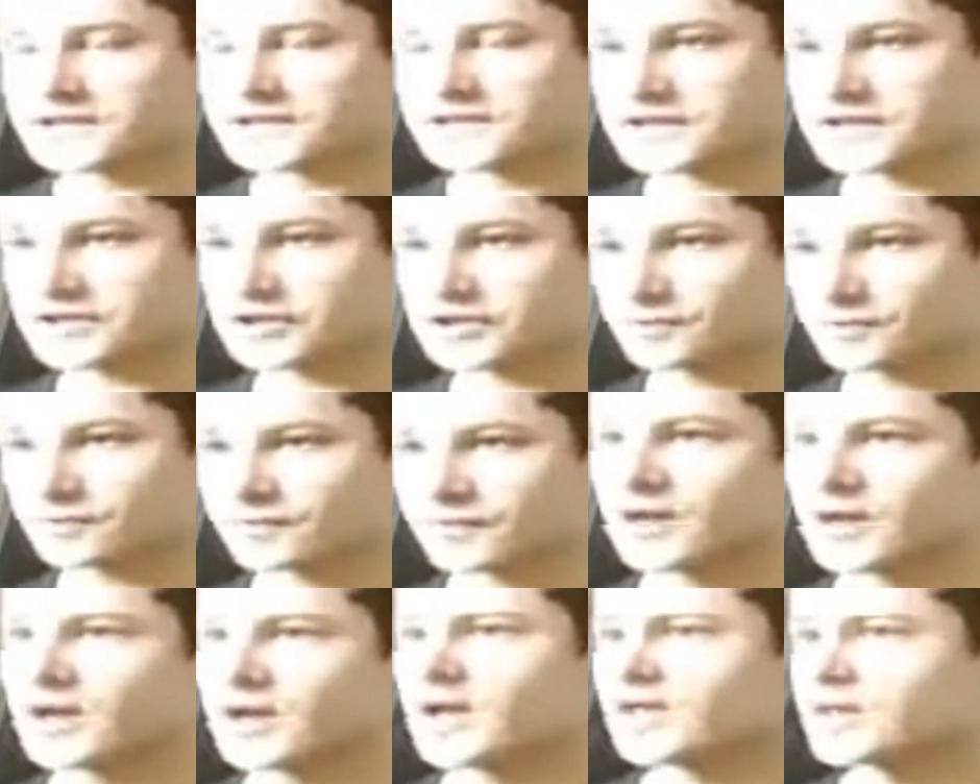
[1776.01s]
Let's continue.
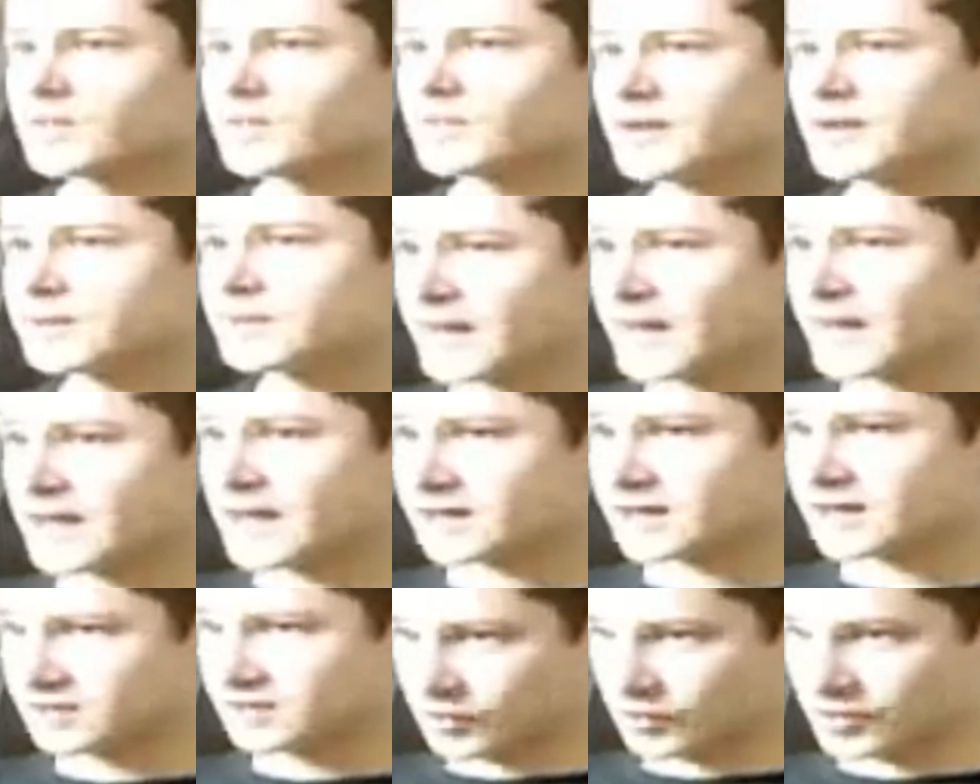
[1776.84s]
The Big
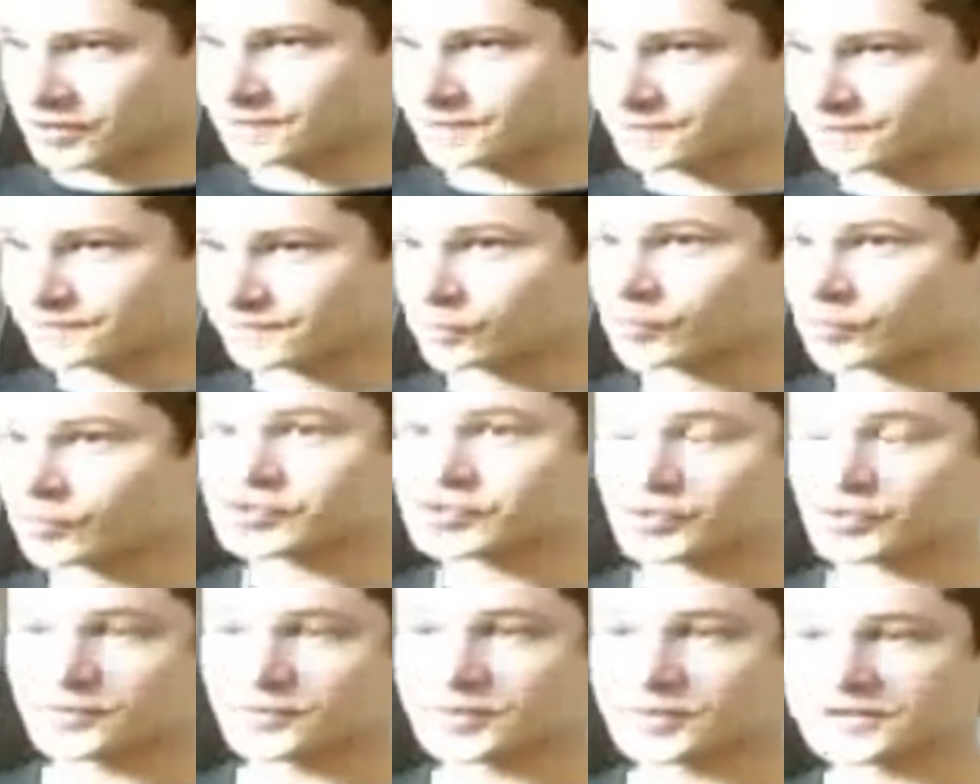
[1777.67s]
Bang Theory,
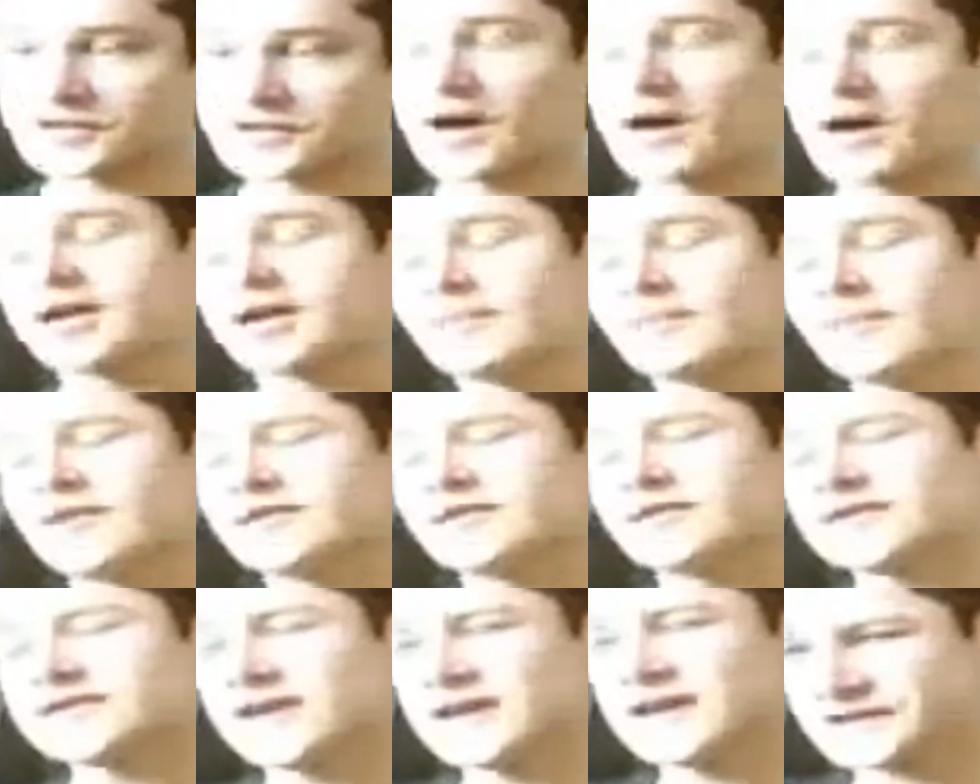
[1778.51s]
which we've been talking
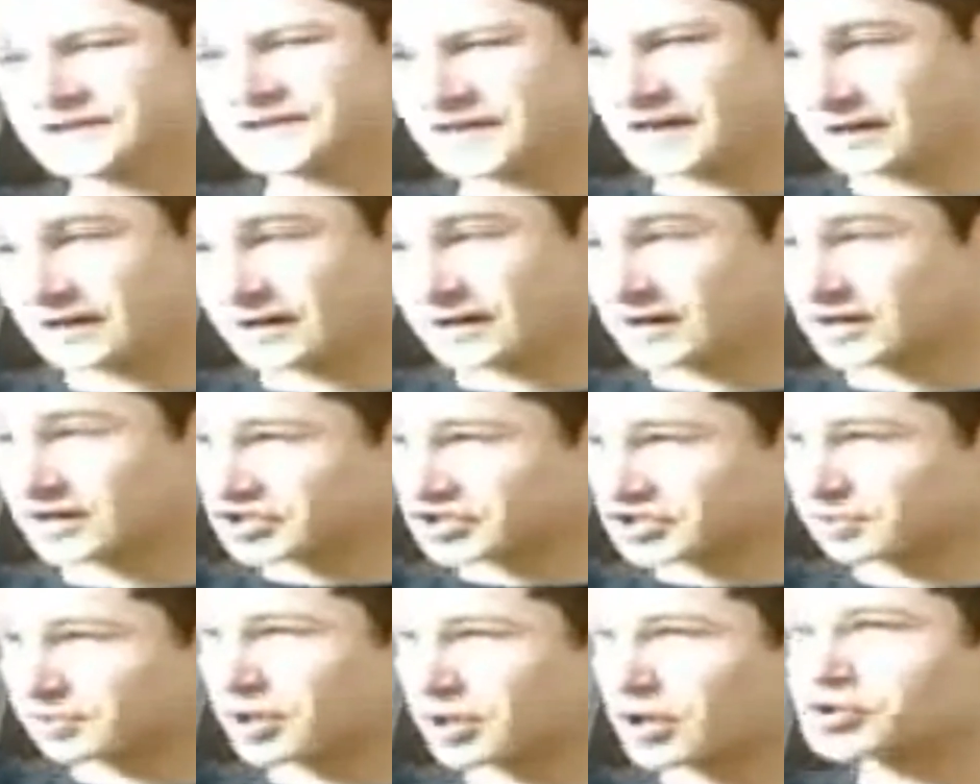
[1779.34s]
about, says that
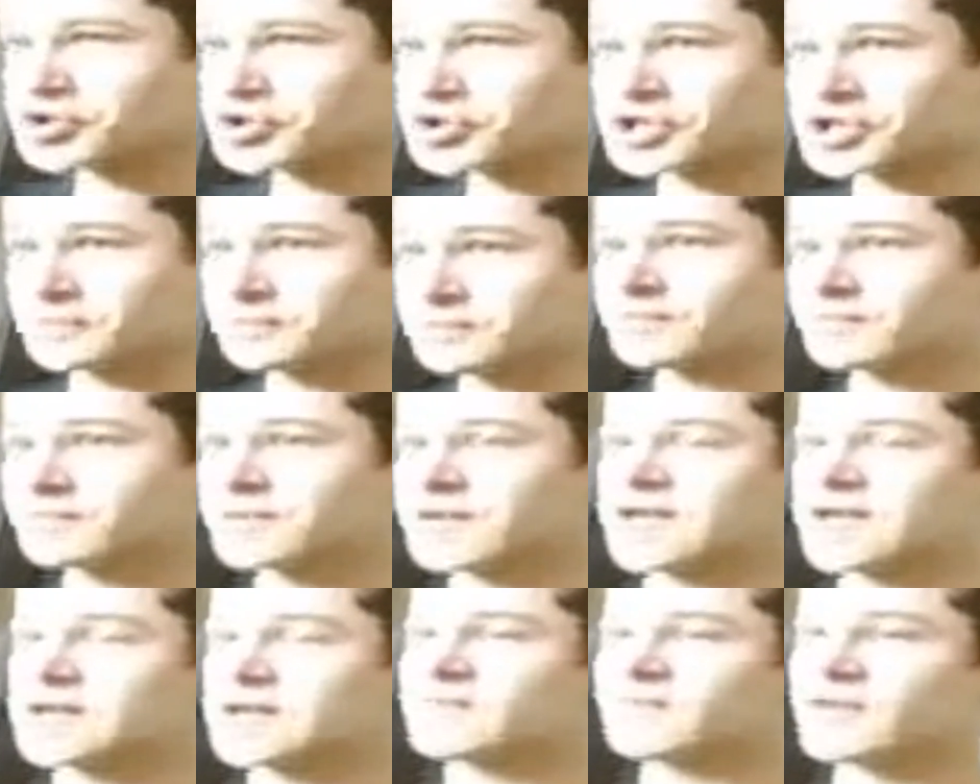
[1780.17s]
an explosion
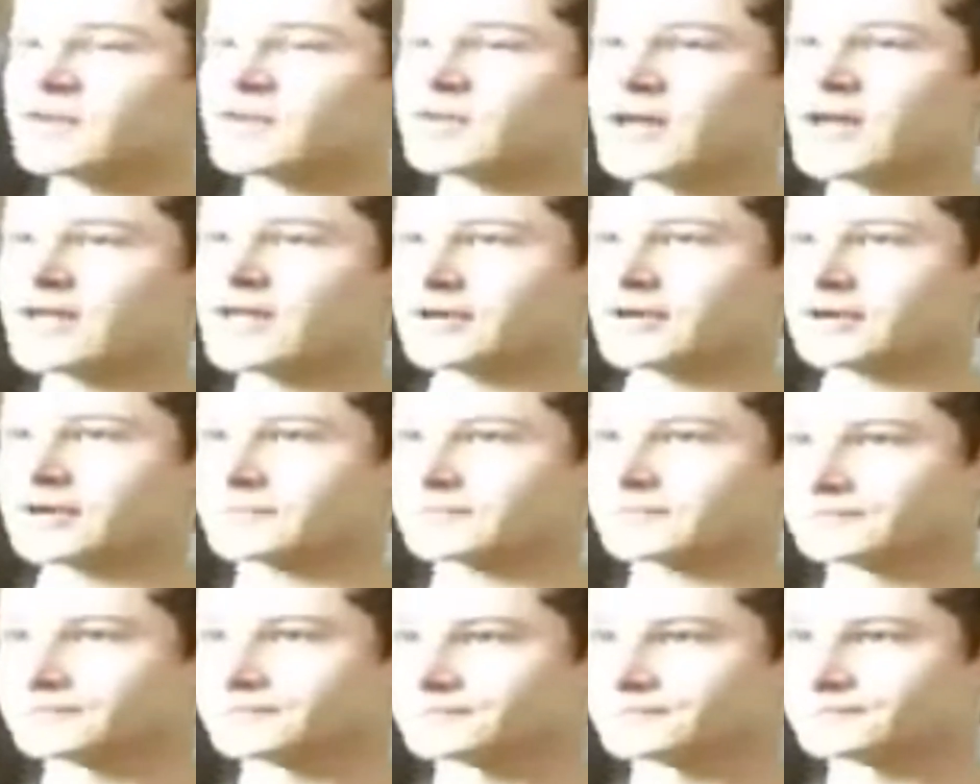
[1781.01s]
came from
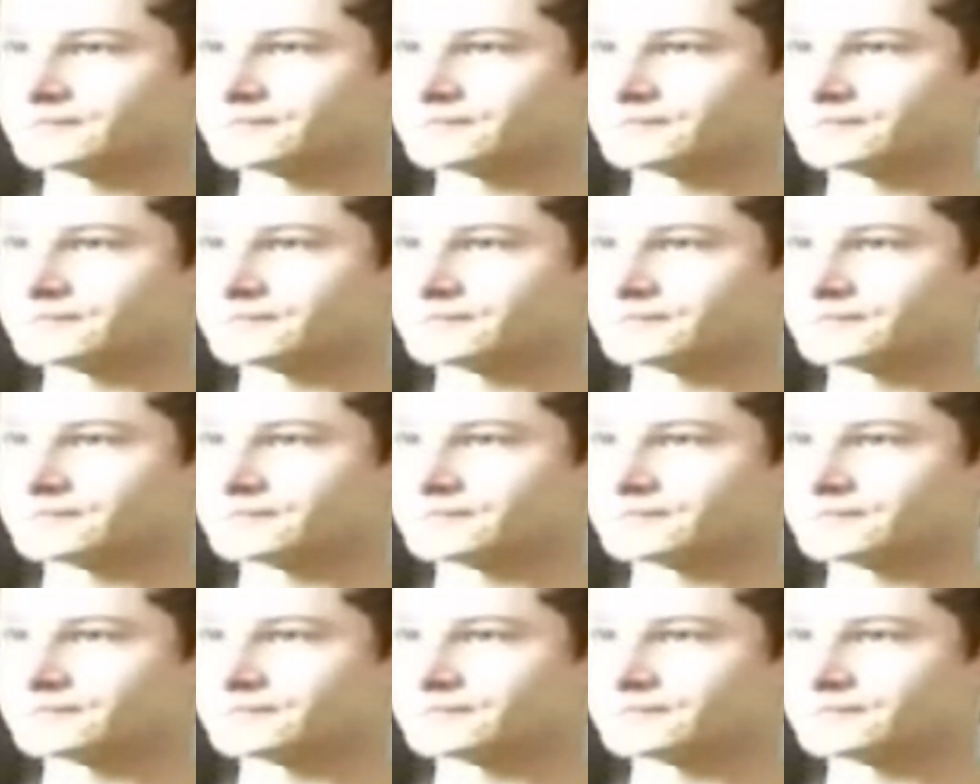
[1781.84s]
nothing.